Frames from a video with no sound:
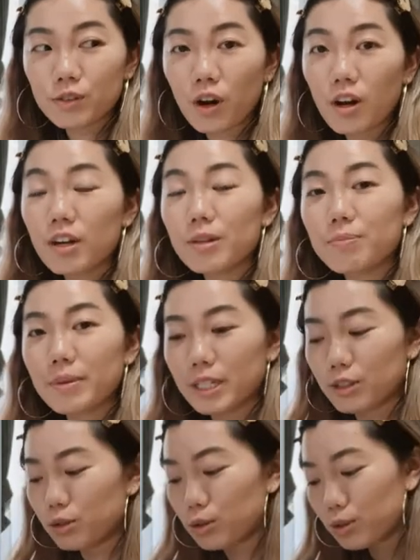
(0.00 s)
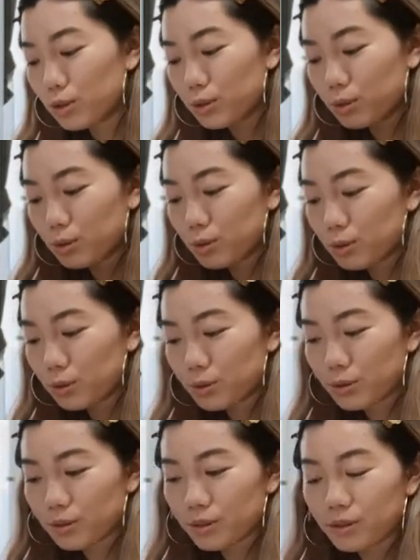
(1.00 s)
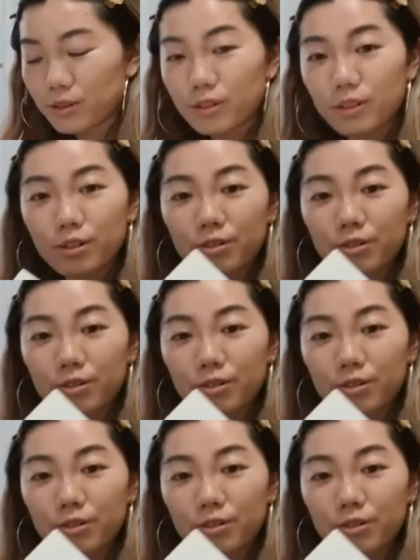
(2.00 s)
drawn my two little